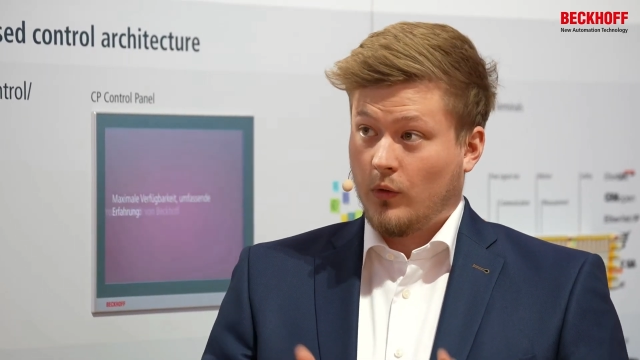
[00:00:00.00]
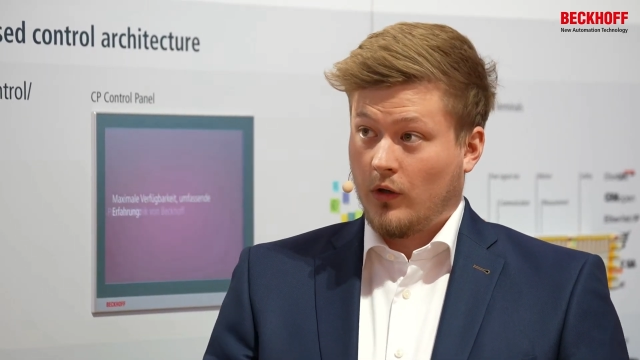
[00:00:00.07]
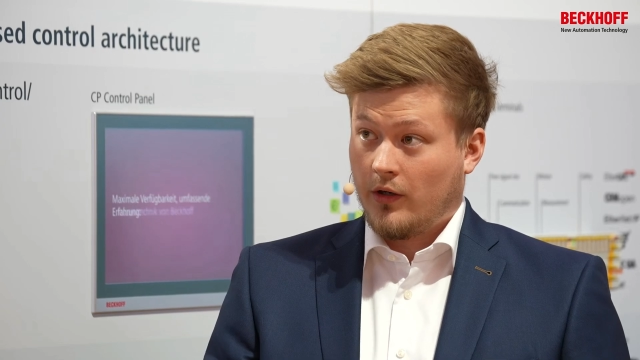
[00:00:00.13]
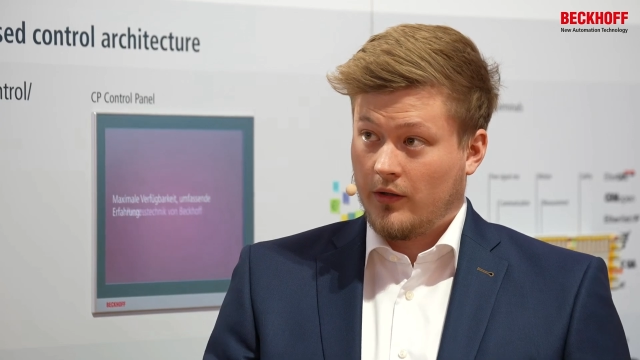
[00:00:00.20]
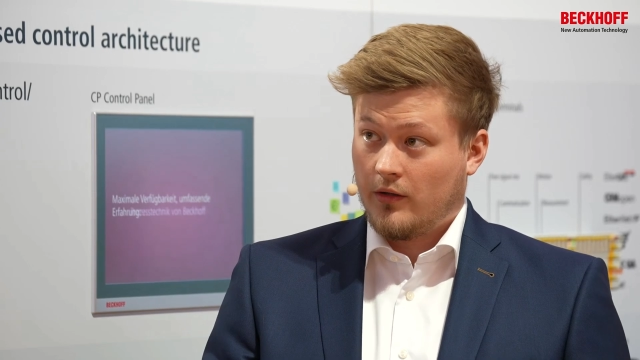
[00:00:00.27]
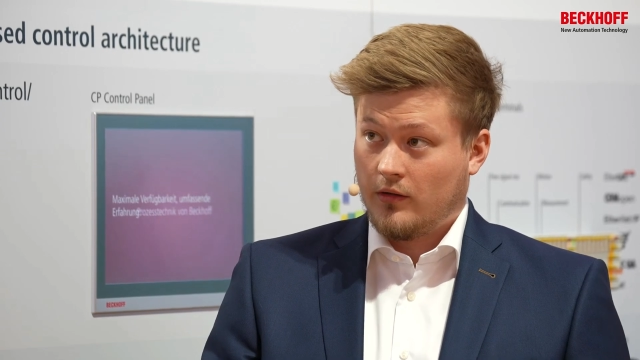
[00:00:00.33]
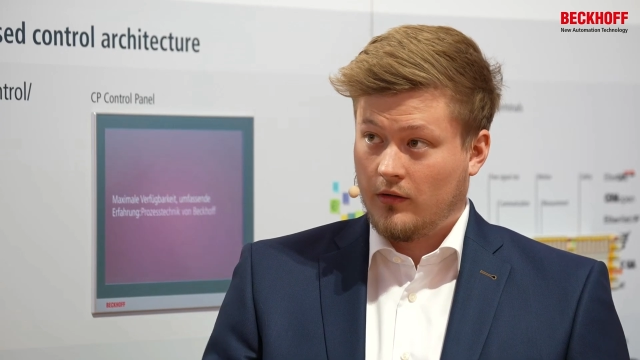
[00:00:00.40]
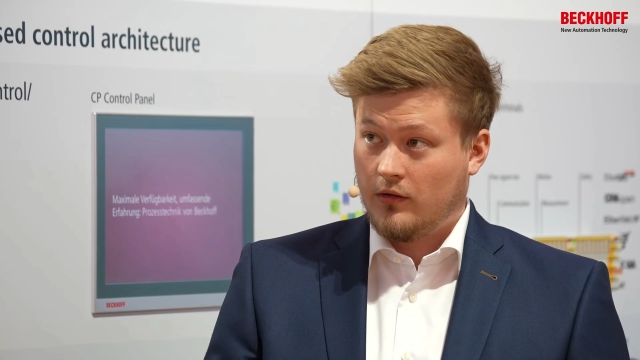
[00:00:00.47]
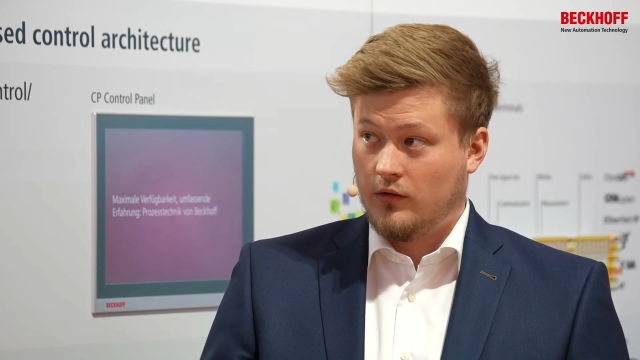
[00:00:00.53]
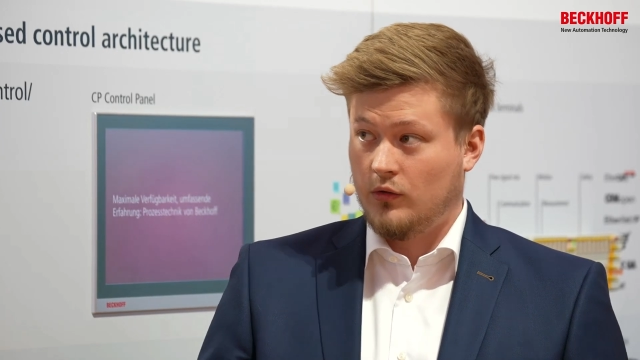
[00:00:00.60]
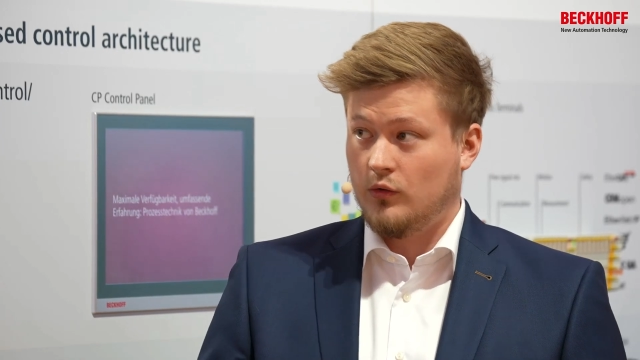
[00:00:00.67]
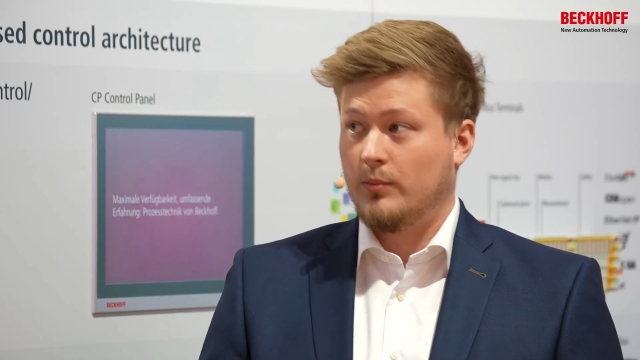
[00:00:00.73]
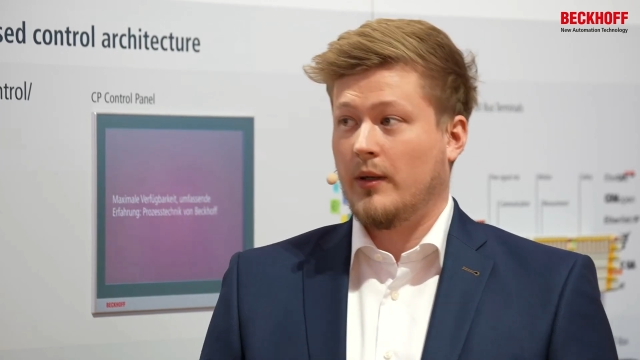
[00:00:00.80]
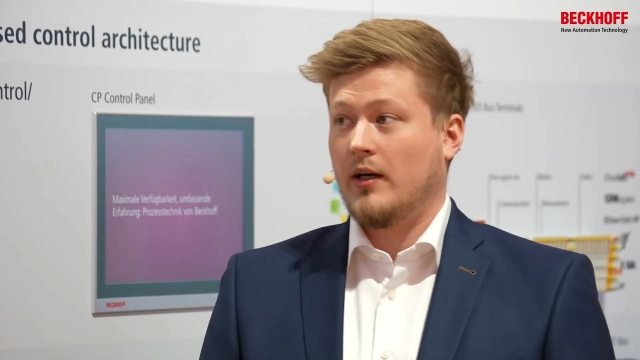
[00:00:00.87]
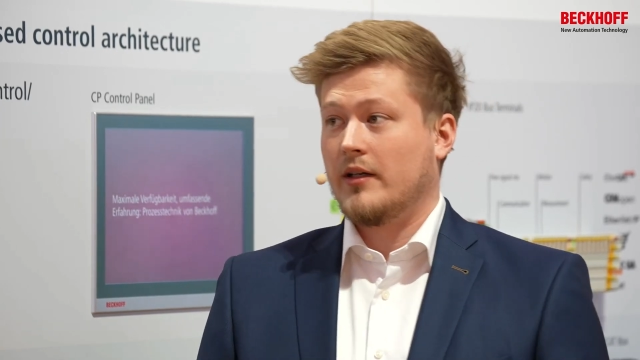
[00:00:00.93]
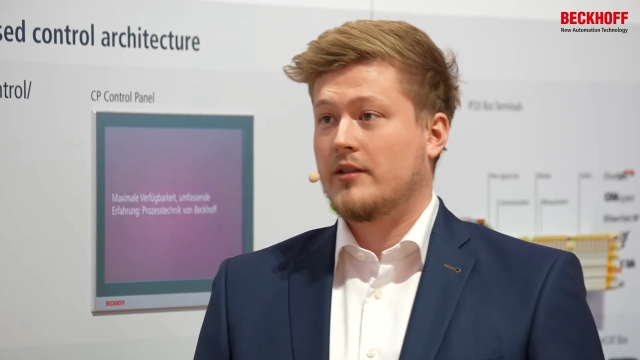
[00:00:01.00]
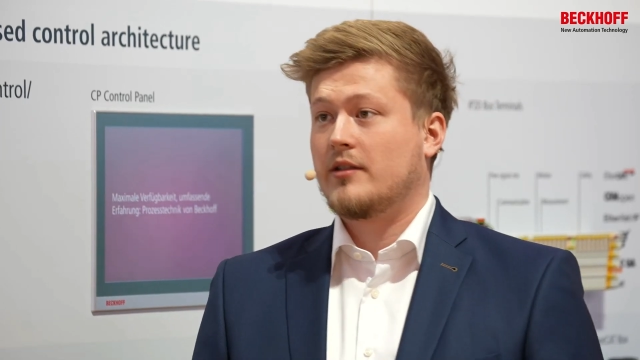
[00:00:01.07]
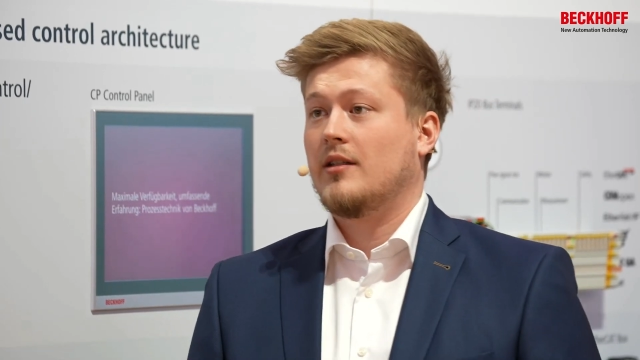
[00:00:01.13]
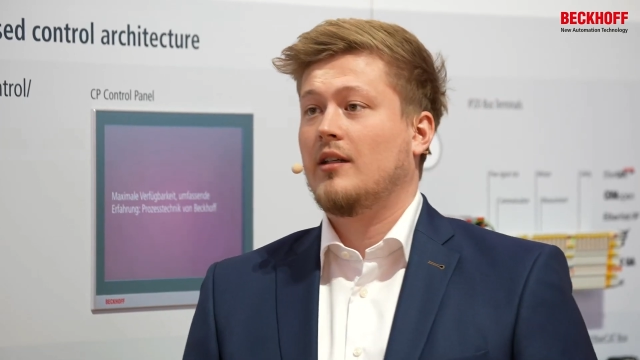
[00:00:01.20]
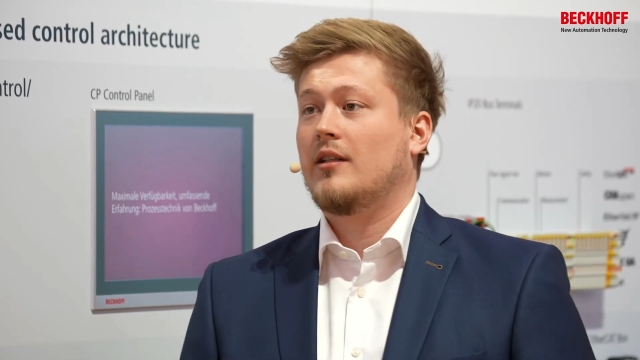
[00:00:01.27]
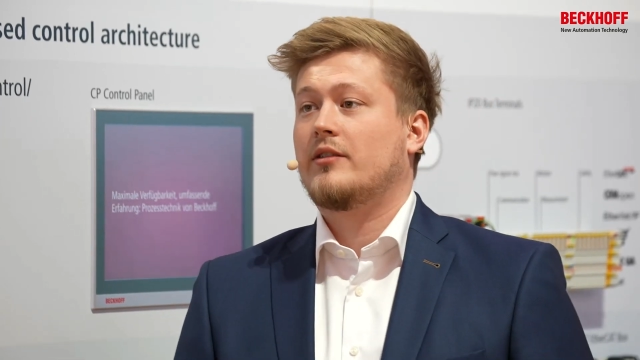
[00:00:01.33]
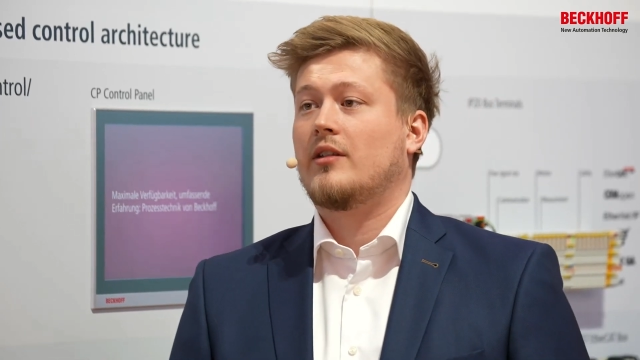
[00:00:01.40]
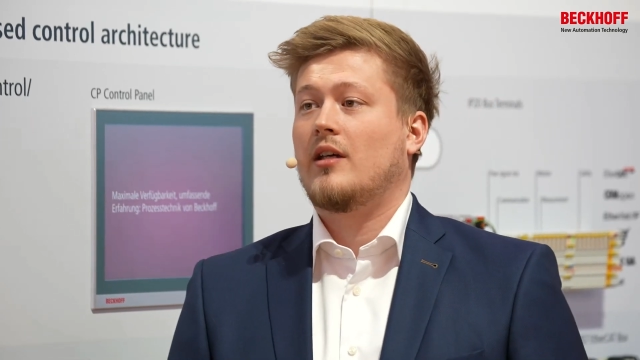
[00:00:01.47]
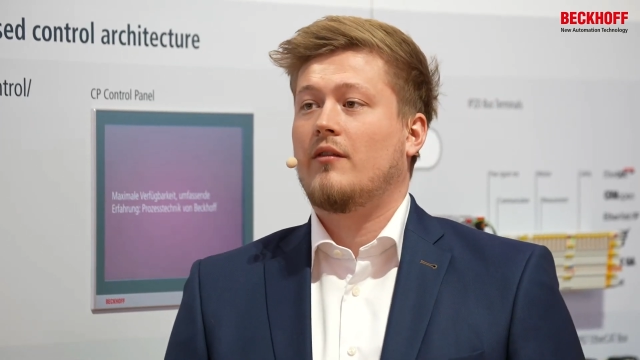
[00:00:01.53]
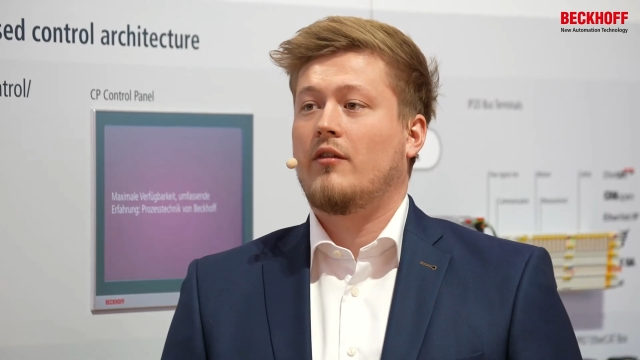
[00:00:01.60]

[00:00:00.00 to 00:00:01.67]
1 to part 6,